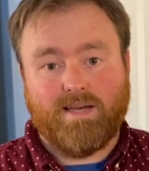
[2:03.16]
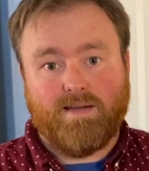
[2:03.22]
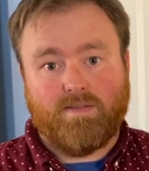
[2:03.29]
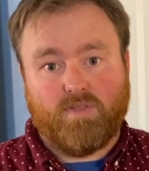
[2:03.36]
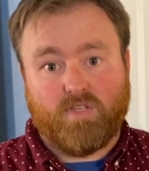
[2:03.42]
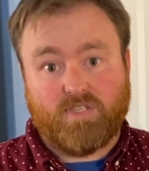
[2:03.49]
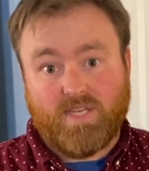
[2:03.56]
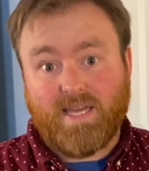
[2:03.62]

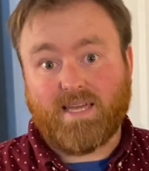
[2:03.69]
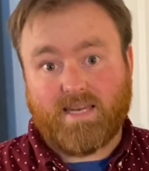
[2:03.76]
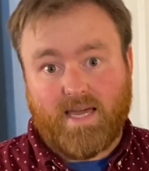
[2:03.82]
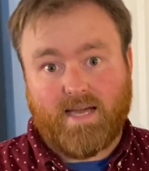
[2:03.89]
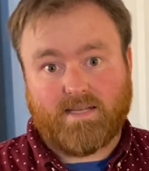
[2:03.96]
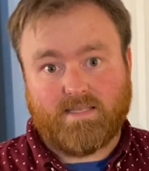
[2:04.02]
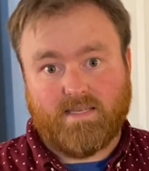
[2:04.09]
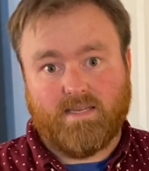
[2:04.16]
The second
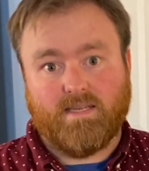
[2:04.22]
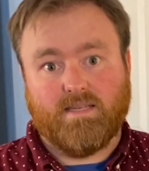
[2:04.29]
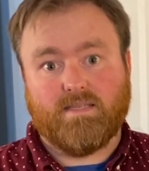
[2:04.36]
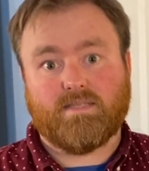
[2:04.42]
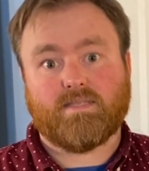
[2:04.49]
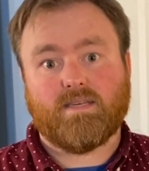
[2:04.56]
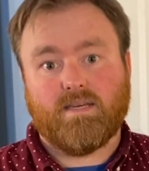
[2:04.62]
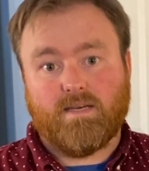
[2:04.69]
act
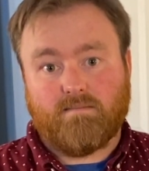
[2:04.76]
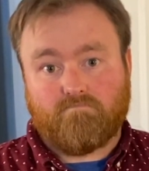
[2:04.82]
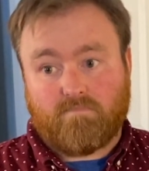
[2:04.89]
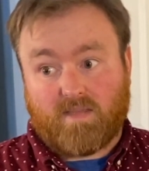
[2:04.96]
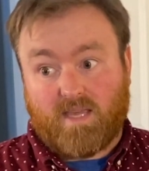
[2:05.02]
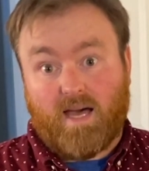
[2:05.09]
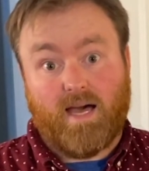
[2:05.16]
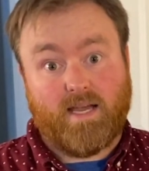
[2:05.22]
is
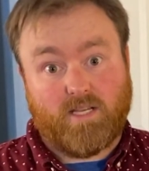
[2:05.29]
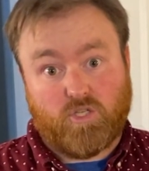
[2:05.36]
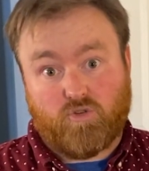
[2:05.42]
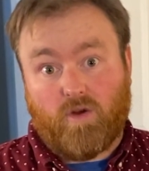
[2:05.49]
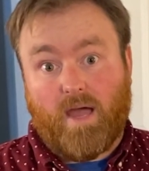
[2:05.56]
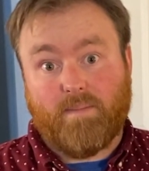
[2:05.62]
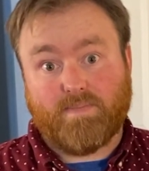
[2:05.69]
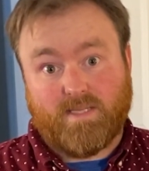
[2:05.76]
guy
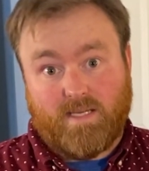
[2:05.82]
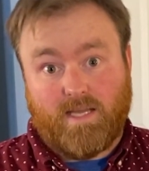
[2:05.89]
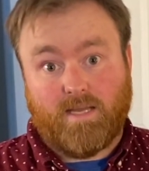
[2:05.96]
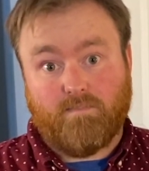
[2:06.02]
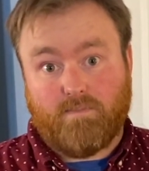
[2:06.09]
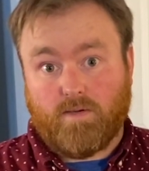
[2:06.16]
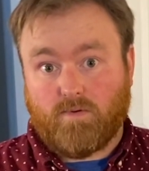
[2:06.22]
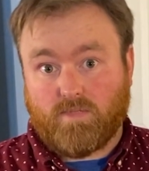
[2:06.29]
trapped
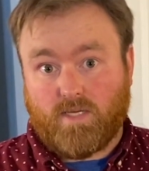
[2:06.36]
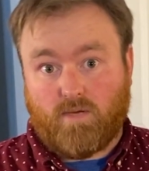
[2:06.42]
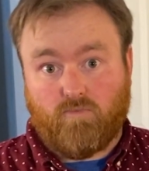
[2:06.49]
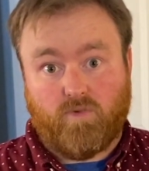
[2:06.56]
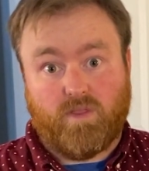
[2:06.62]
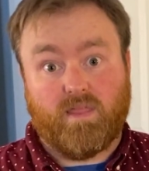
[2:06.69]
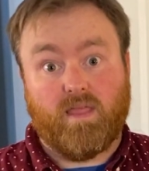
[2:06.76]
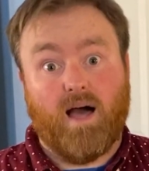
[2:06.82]
in building
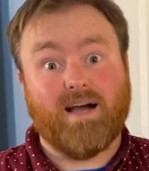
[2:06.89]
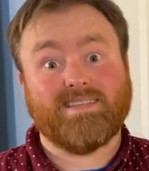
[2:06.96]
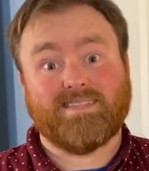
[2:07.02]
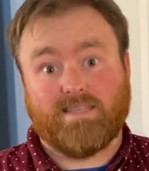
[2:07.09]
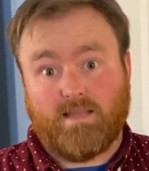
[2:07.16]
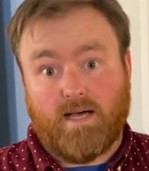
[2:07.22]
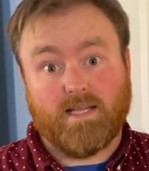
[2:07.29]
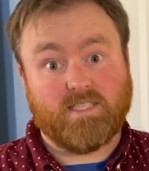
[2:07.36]
with lots
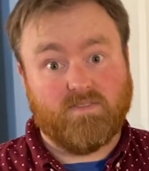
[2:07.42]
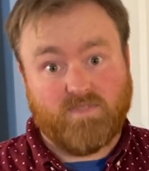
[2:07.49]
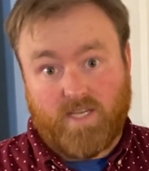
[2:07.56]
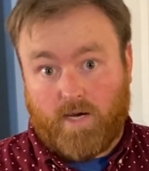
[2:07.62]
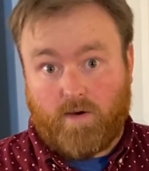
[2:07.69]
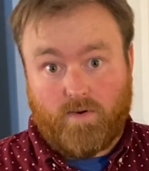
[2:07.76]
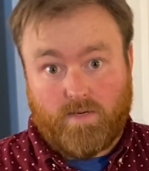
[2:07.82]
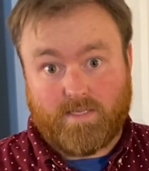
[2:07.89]
and lots of
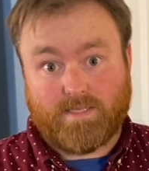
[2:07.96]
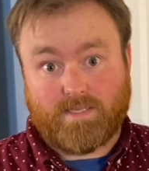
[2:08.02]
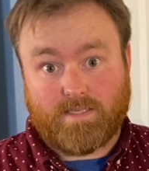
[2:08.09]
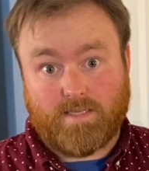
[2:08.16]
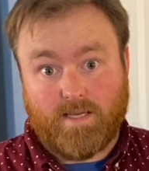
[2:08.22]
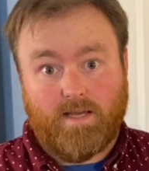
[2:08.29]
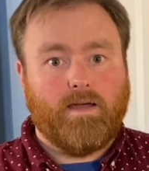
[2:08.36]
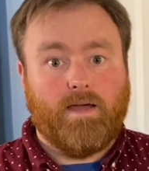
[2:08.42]

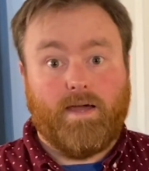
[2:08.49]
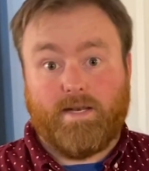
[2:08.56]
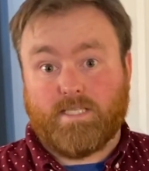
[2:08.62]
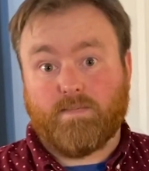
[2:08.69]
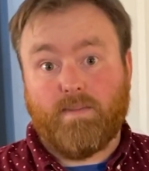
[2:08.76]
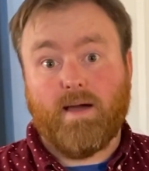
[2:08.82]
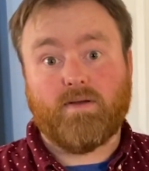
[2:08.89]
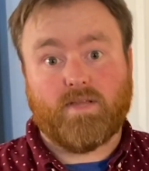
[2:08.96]
terrorists. And it's
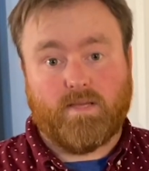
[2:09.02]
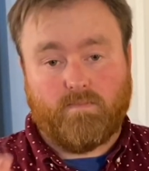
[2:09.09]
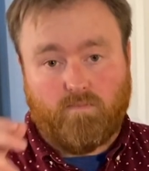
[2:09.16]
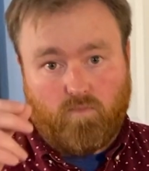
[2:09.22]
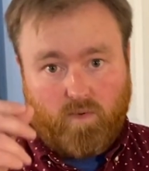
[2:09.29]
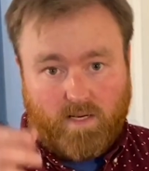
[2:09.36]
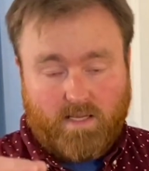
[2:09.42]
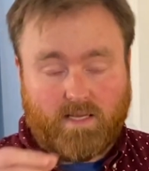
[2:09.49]
about
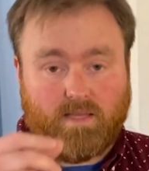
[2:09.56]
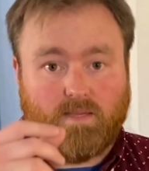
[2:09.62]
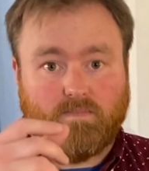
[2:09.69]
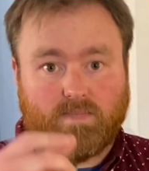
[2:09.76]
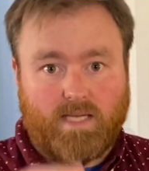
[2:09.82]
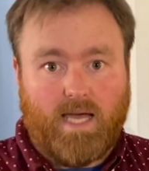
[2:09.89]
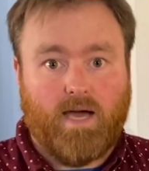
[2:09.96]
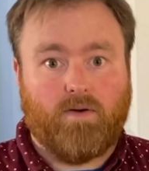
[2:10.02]
him whittling them
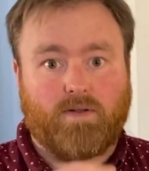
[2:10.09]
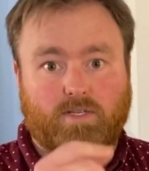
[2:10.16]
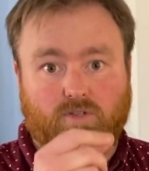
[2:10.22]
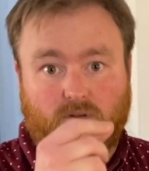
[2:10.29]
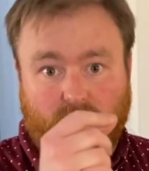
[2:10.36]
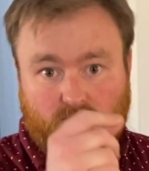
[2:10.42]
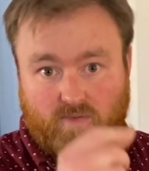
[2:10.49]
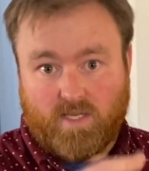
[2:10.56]
down and
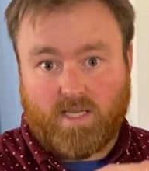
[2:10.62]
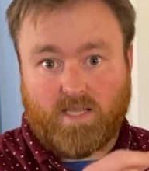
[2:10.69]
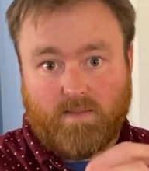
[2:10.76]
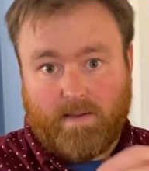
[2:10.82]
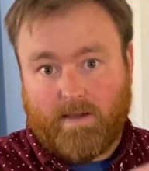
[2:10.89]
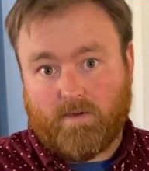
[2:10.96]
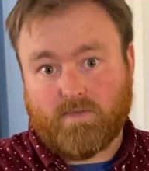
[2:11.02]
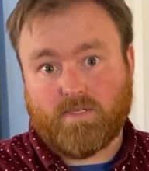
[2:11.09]
trying to take them
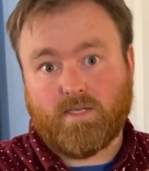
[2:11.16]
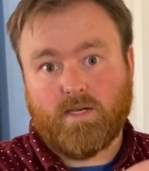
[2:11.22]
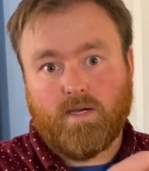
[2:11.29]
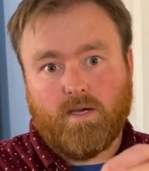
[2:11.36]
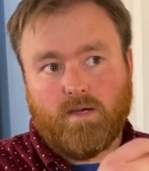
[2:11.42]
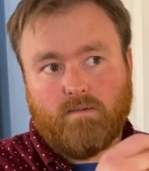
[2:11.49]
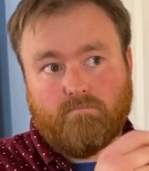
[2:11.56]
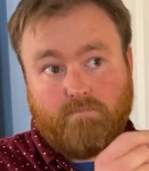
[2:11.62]
out,
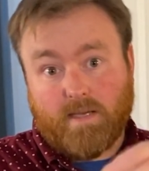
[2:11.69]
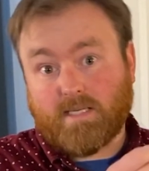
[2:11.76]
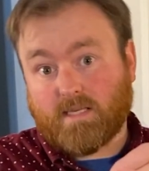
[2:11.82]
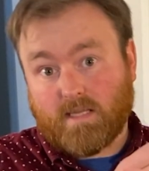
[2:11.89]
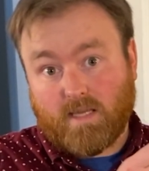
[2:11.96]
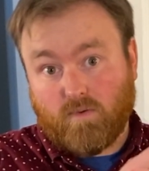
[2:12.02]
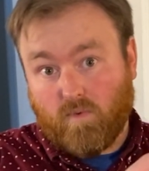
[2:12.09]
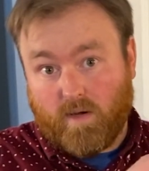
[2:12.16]

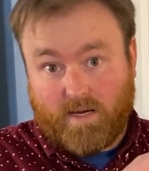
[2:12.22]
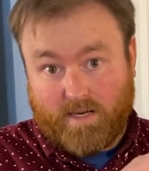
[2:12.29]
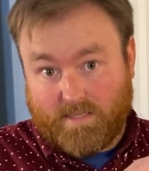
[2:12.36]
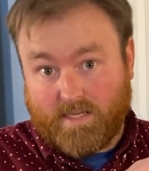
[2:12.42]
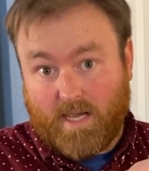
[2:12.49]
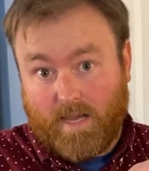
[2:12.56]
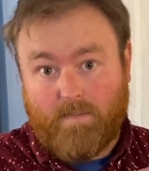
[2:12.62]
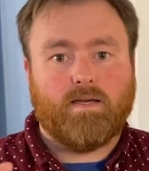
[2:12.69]
basically one at a
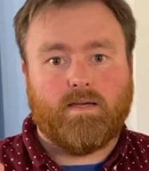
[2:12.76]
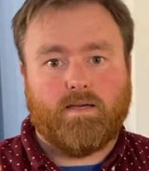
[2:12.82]
time.